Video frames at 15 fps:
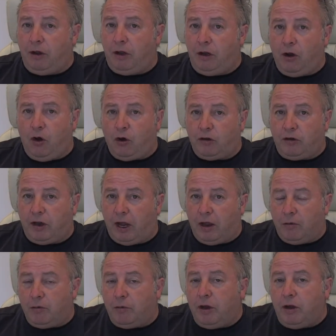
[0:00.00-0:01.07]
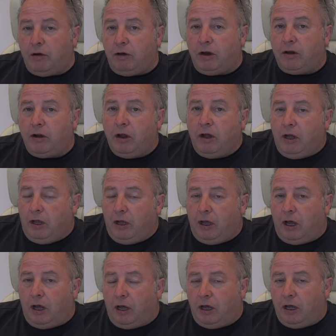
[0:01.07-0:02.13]
lockdown period
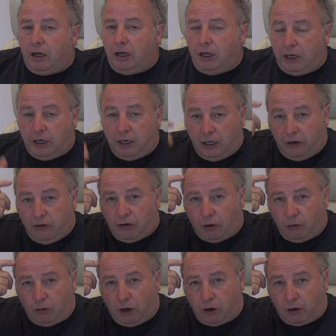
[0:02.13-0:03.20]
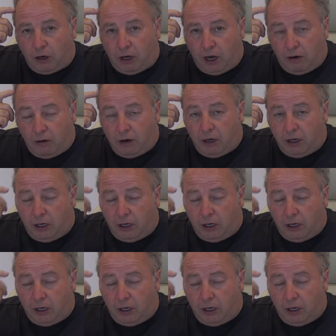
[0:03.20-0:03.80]
in his own local area.